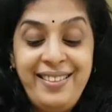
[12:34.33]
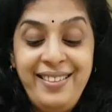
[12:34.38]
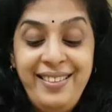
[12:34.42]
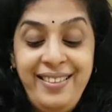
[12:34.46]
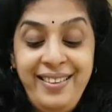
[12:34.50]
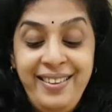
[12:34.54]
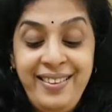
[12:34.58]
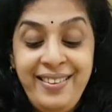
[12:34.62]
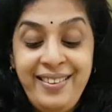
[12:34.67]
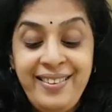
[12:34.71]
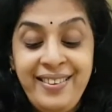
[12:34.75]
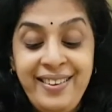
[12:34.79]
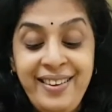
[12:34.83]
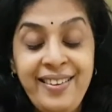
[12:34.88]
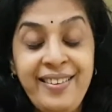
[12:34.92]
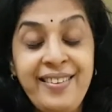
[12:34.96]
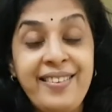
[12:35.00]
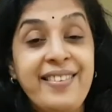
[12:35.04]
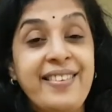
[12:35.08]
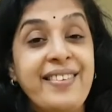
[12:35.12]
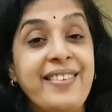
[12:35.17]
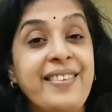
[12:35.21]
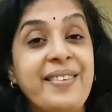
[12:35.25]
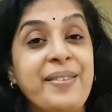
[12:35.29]
This is
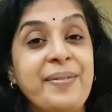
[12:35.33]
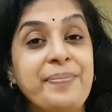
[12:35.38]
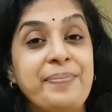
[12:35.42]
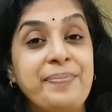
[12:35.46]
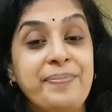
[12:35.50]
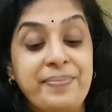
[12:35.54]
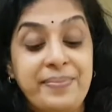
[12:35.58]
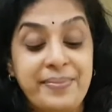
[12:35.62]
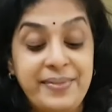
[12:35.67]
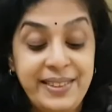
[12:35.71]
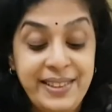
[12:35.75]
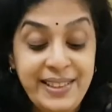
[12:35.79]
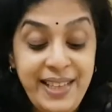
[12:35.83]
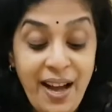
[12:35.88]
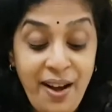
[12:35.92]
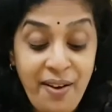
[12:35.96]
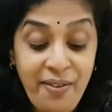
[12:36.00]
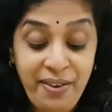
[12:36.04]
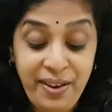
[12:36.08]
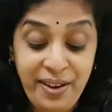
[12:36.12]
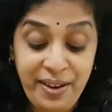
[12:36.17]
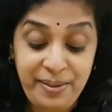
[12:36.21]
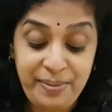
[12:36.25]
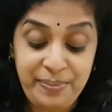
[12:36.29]

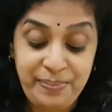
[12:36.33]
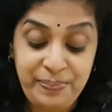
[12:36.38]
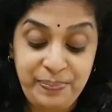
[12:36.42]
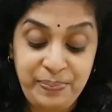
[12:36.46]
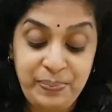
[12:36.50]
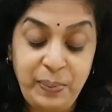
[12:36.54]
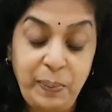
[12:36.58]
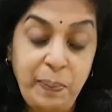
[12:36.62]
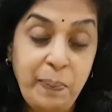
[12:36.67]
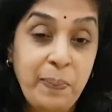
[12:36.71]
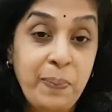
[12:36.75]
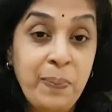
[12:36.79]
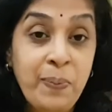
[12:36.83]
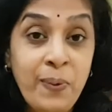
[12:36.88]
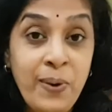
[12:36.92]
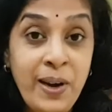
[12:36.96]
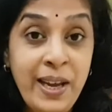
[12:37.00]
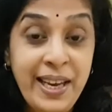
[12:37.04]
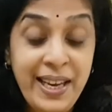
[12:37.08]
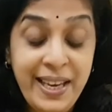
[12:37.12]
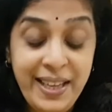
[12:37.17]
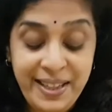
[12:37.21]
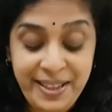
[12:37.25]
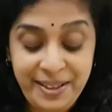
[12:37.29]
sour.
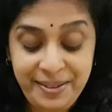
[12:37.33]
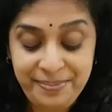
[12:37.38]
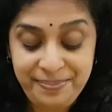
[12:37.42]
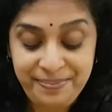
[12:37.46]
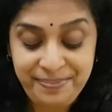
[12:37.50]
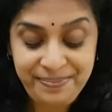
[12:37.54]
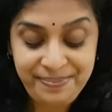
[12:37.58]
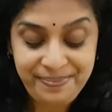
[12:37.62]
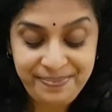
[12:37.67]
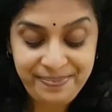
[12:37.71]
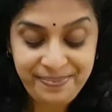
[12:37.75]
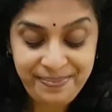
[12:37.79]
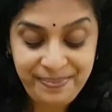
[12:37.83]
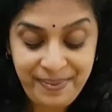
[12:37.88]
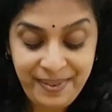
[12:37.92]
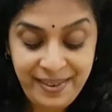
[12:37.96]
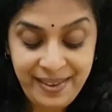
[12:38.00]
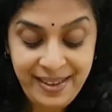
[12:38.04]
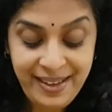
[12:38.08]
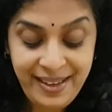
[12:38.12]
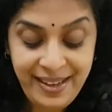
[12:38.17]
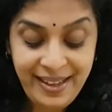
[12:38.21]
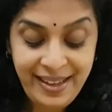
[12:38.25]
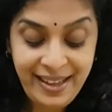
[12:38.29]
Pulikkidu.
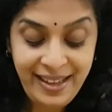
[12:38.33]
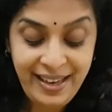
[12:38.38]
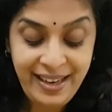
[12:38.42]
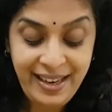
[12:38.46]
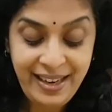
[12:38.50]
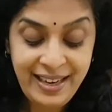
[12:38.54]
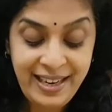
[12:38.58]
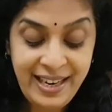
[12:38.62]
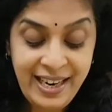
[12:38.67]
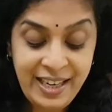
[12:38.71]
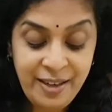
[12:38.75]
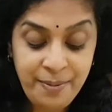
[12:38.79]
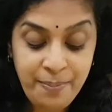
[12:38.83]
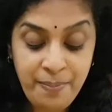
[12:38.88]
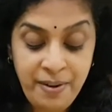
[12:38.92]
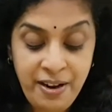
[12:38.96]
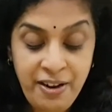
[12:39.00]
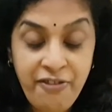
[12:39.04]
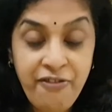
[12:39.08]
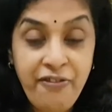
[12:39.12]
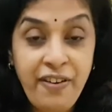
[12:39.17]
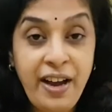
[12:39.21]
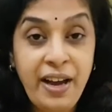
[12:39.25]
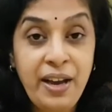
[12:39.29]
Let
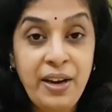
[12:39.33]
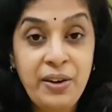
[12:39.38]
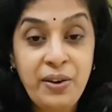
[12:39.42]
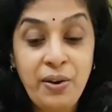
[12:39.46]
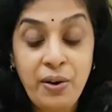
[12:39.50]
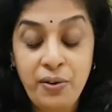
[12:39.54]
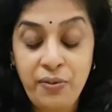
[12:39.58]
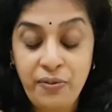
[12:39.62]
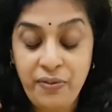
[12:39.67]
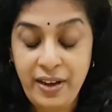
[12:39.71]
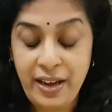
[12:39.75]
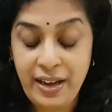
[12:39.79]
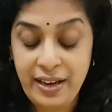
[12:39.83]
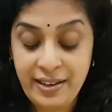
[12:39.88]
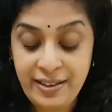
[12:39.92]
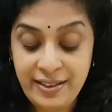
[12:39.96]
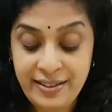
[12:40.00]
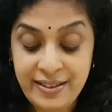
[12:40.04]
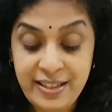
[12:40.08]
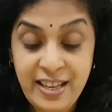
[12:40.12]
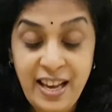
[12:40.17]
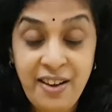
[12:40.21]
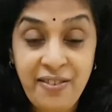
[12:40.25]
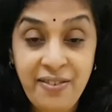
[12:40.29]
me find out where is
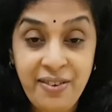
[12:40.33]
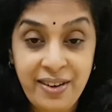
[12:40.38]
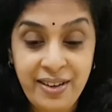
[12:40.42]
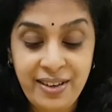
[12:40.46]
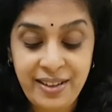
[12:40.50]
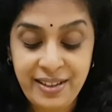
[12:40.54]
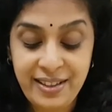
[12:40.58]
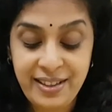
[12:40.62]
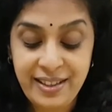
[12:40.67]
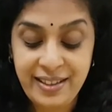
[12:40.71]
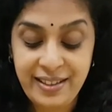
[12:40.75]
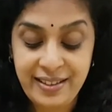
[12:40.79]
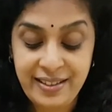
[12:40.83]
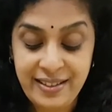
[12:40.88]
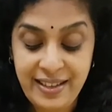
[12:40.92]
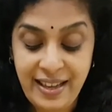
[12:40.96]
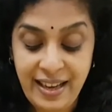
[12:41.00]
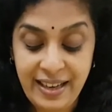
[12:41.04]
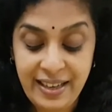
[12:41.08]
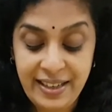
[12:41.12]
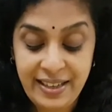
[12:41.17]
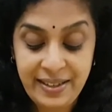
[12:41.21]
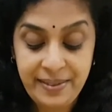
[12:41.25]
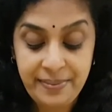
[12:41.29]
sour in this
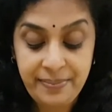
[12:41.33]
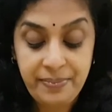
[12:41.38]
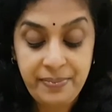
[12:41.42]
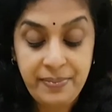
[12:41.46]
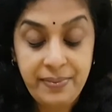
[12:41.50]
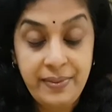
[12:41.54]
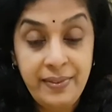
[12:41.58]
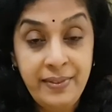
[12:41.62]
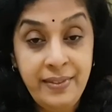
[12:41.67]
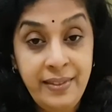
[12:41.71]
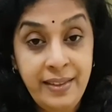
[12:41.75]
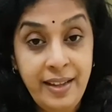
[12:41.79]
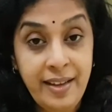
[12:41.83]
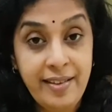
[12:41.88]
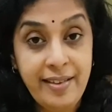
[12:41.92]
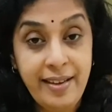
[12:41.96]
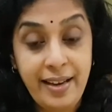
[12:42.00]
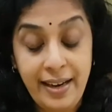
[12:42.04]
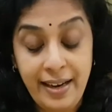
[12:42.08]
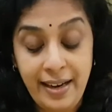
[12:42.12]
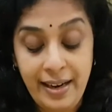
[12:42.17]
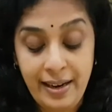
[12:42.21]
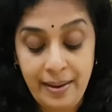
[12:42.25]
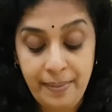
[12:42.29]
side. In the
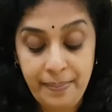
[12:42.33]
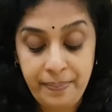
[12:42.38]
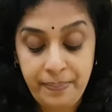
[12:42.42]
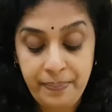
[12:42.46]
side.